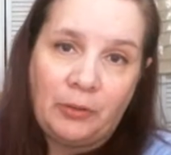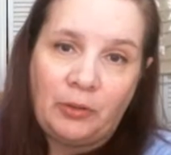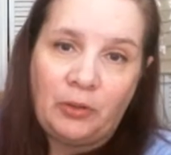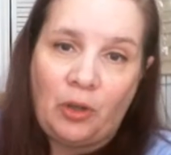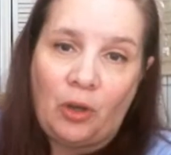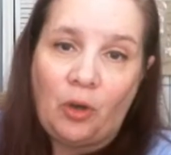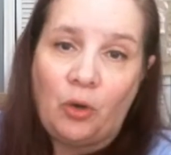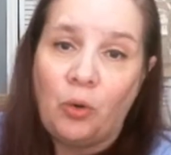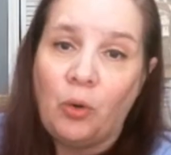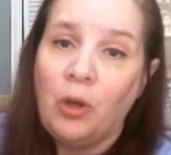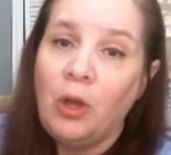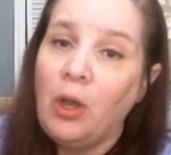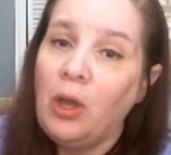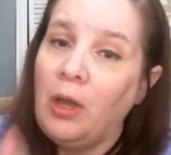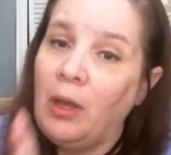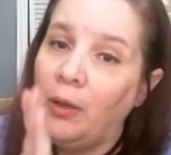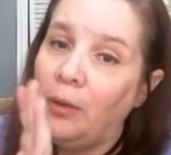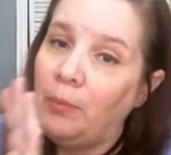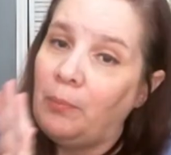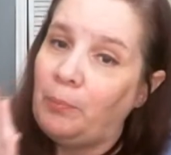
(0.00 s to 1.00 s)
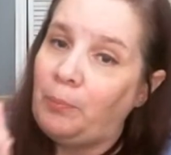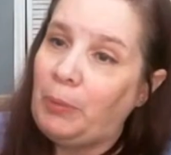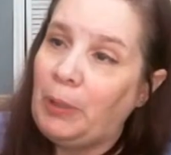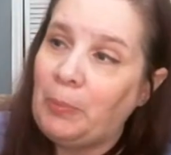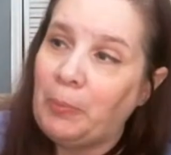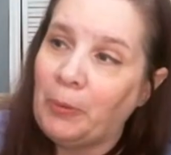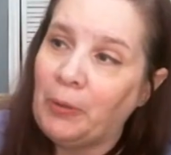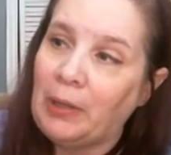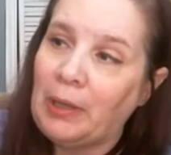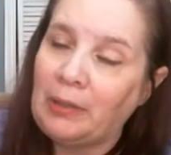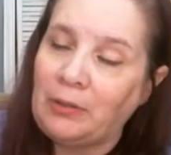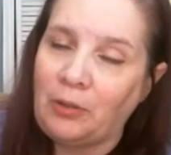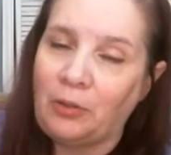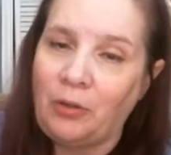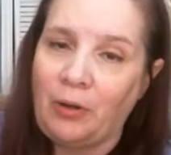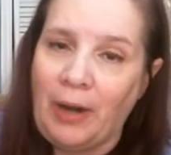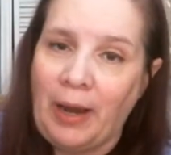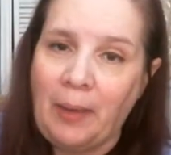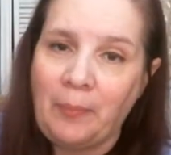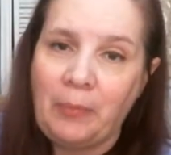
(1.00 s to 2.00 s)
So people like to
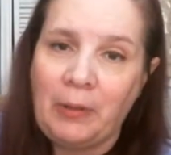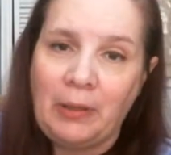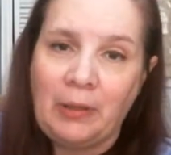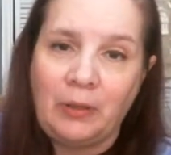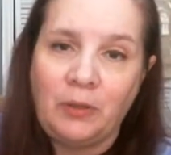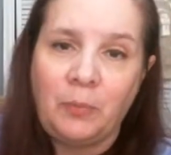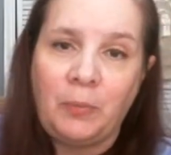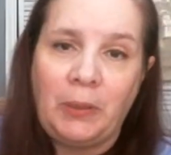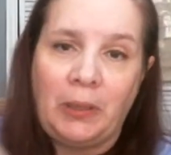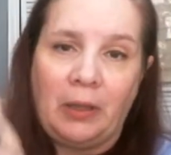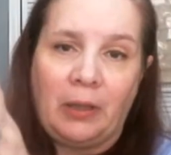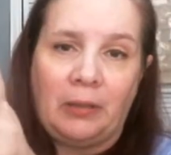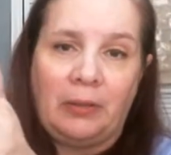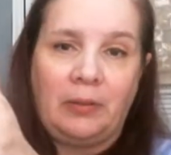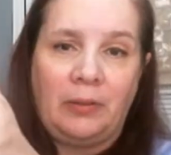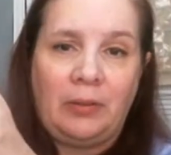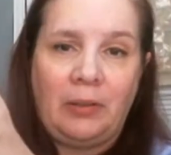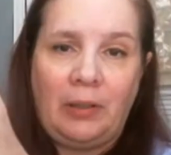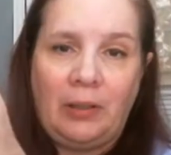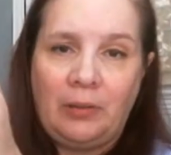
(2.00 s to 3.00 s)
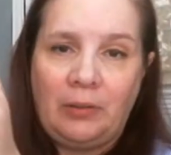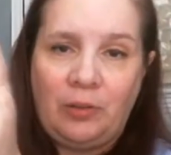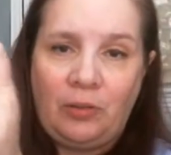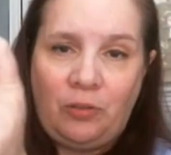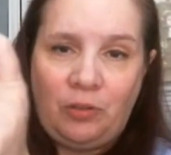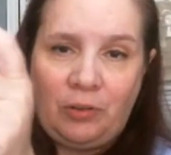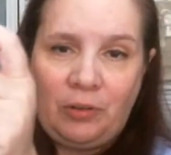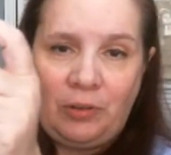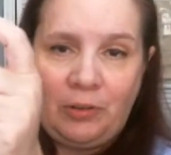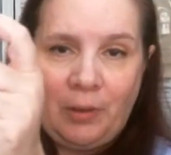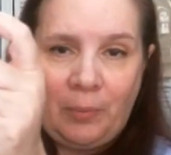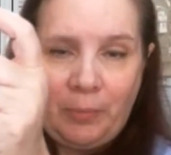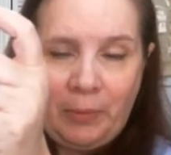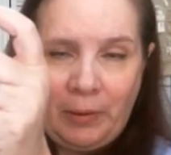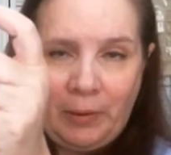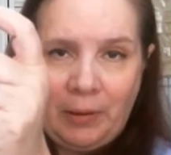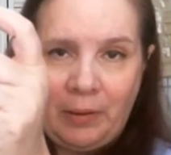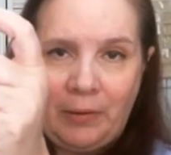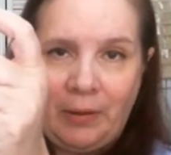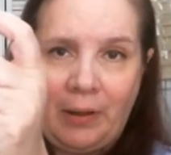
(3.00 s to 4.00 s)
grab these because it's just
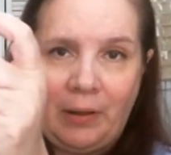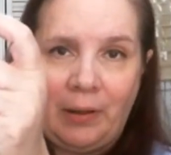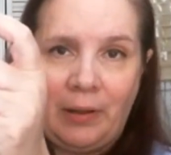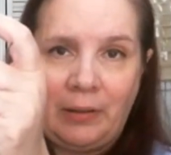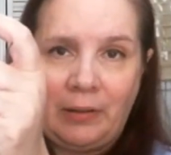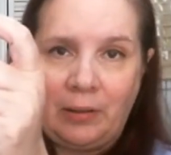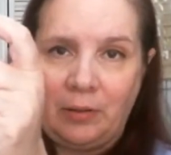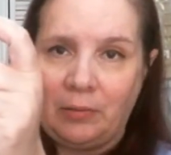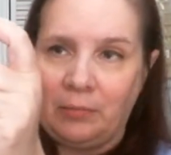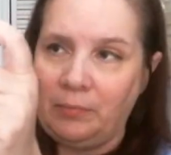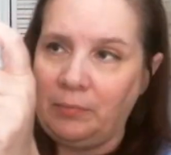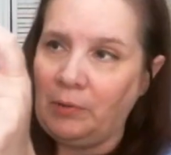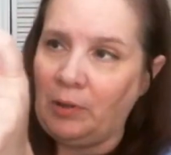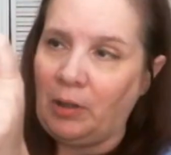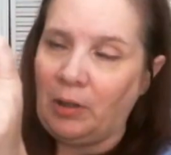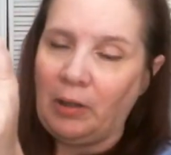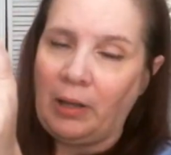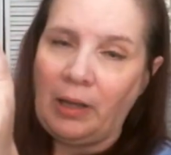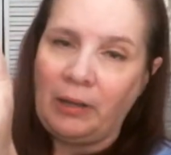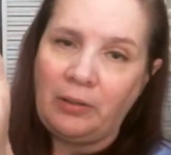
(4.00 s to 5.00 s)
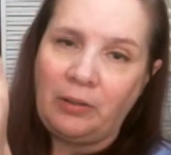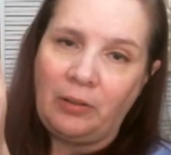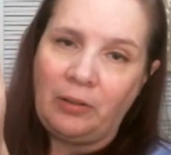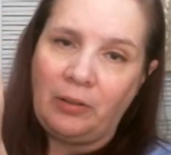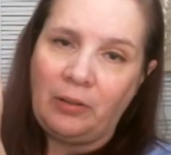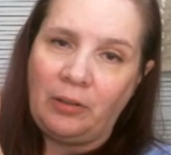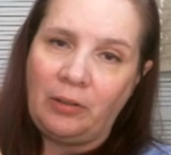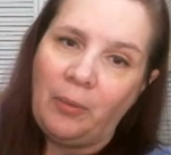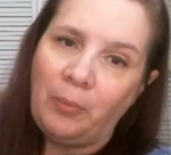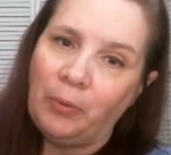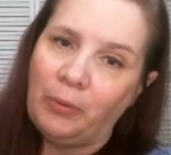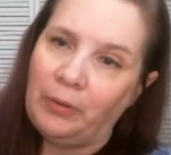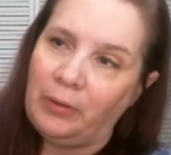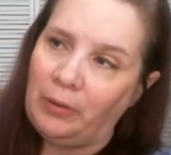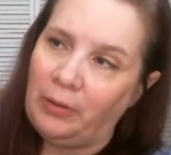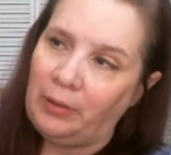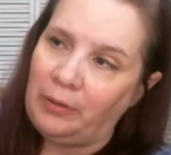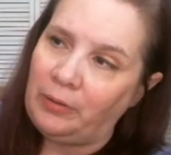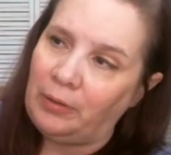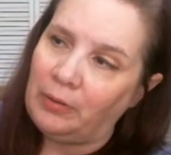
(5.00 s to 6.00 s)
something that they like to collect and grab
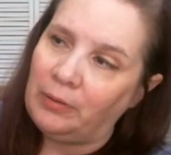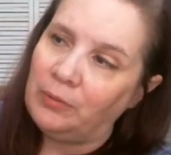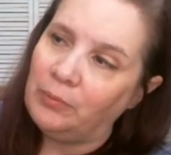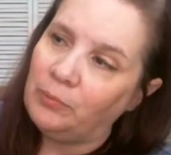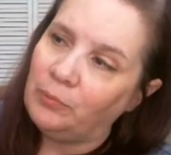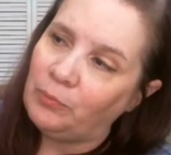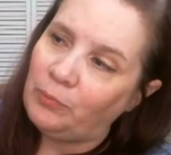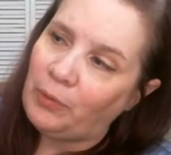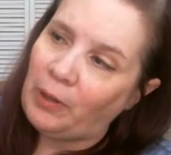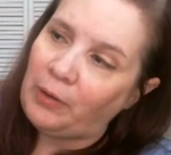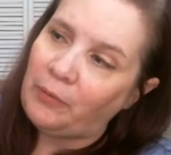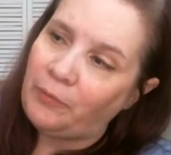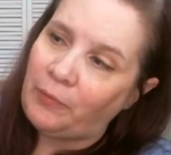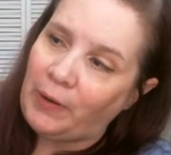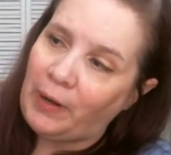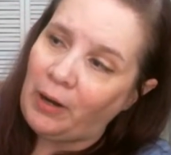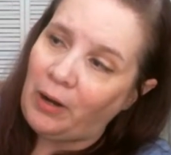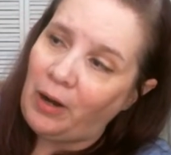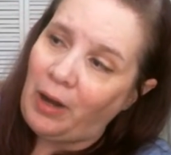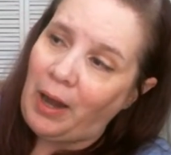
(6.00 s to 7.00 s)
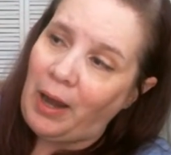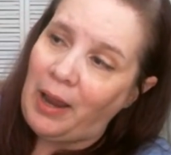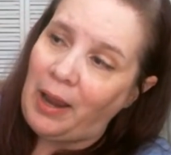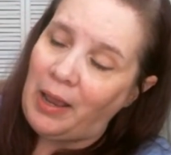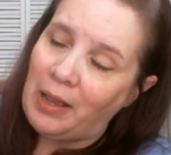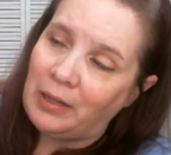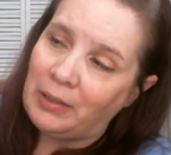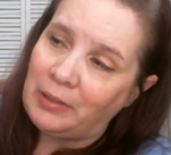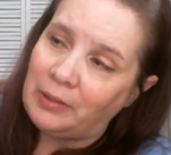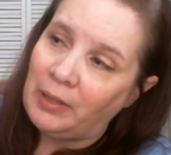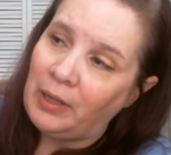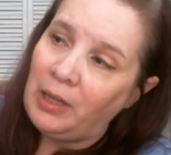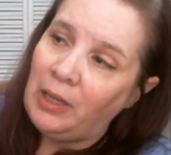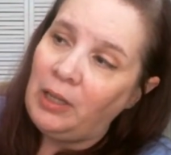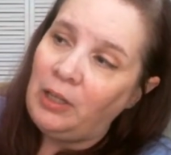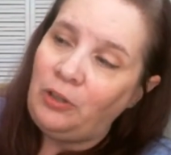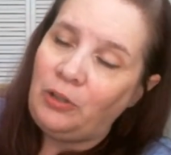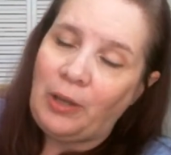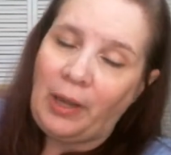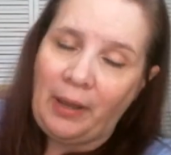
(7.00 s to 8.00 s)
when they're at the Ren Fair, and
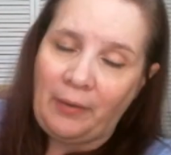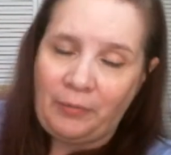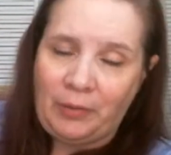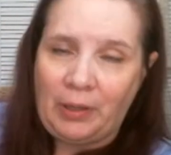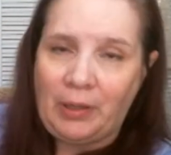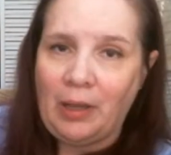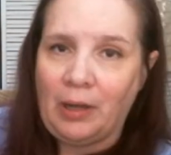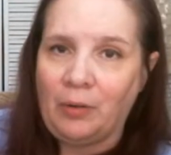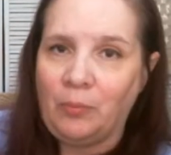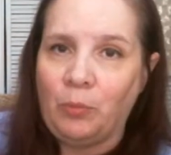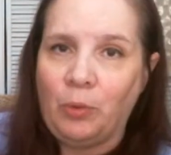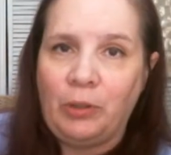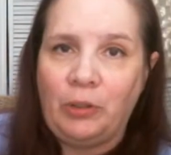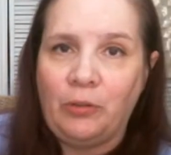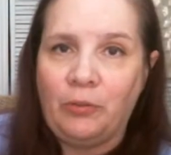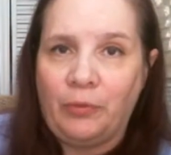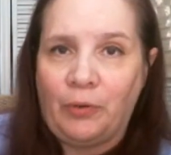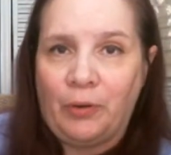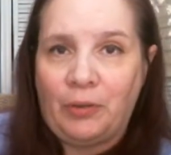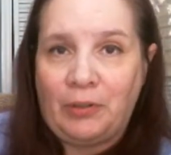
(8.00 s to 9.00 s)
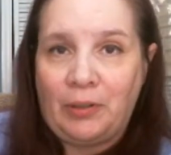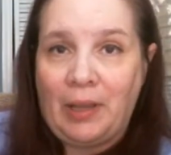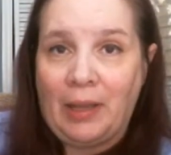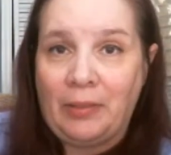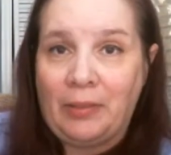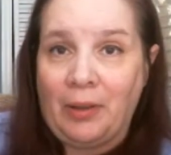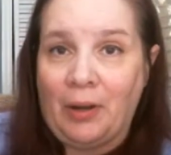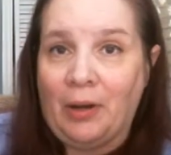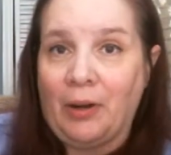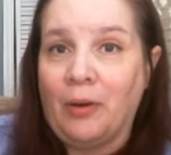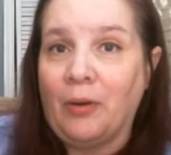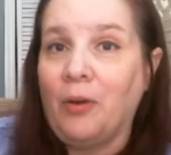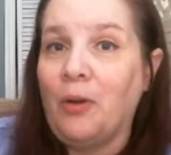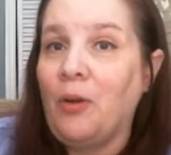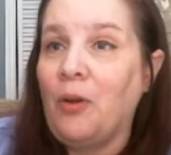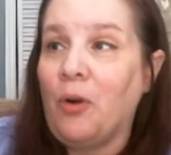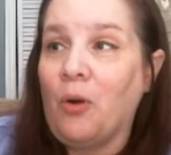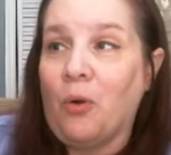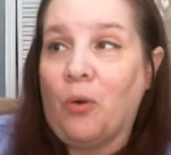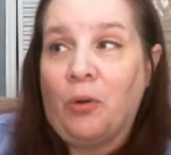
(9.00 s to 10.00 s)
you have to get them when you first get there,
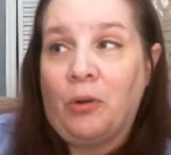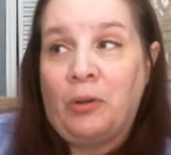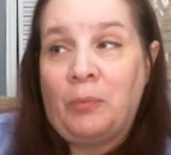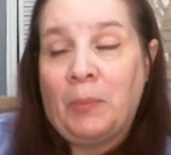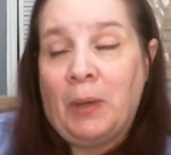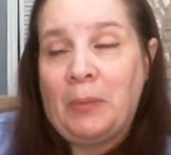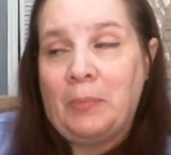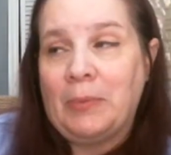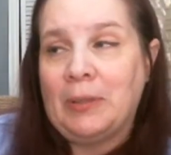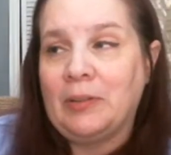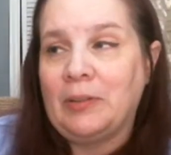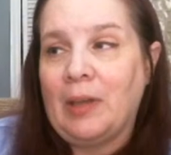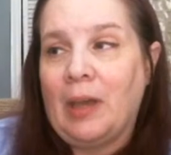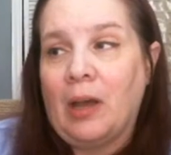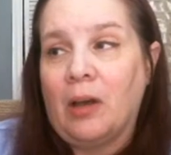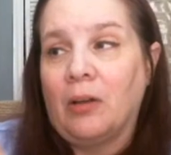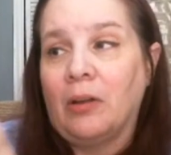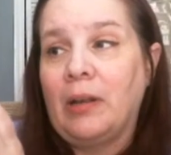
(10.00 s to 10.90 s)
or you might miss out.